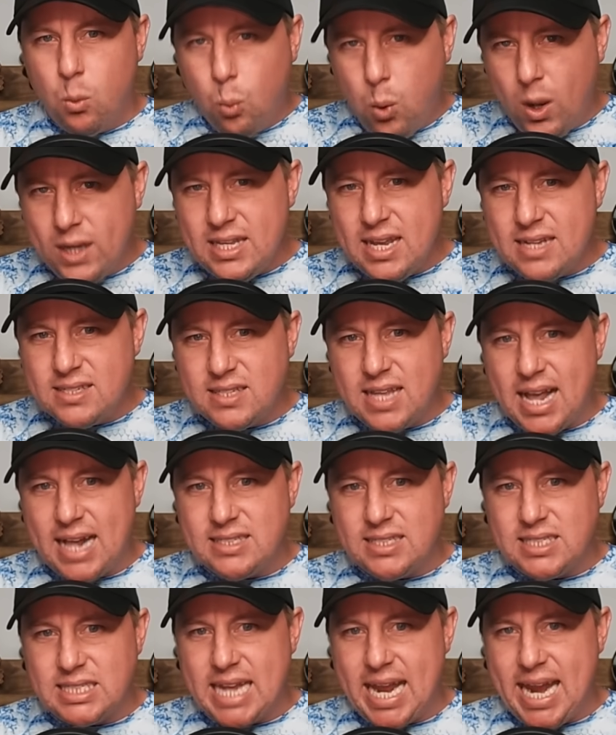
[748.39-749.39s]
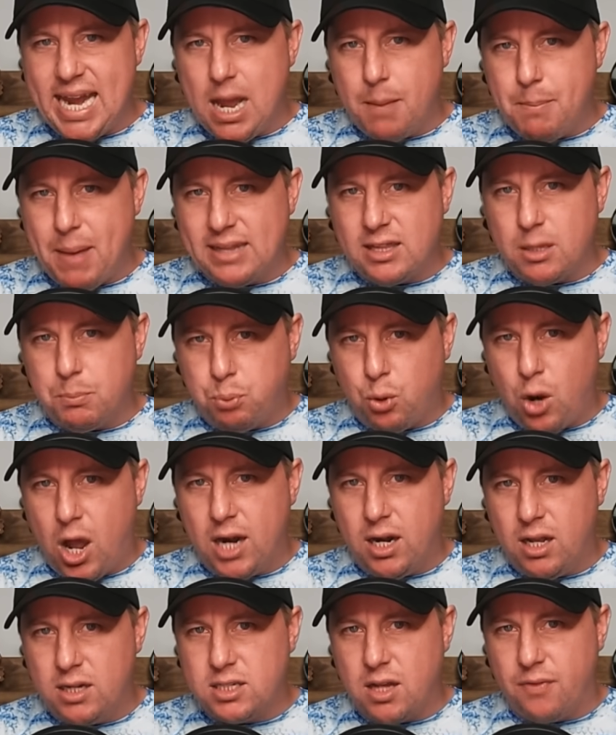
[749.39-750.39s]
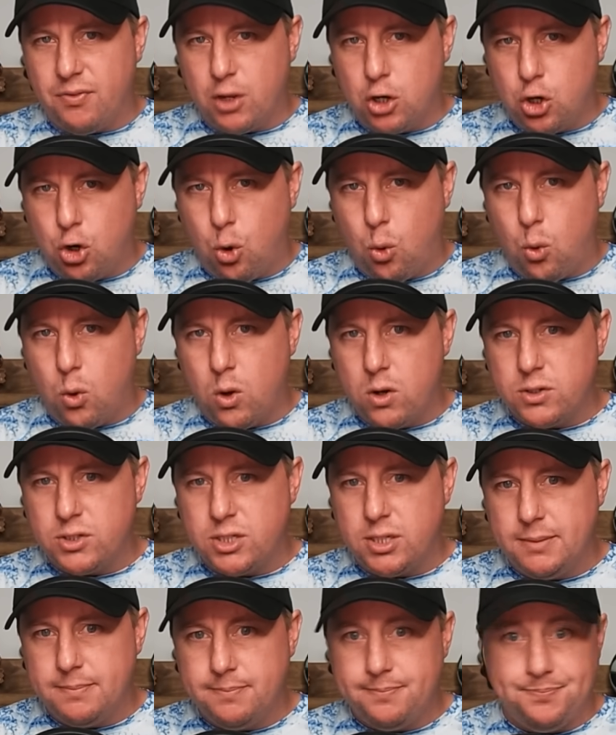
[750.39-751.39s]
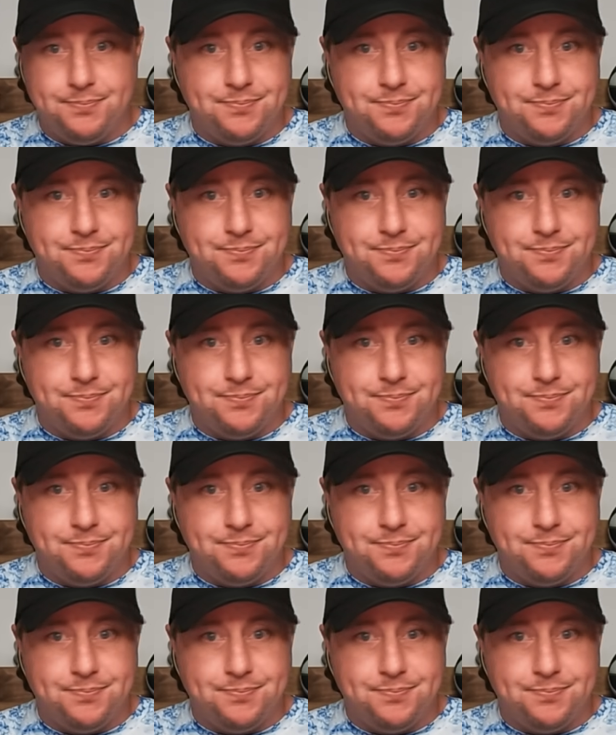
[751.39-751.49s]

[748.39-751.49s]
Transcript: What does that say about the product on the court?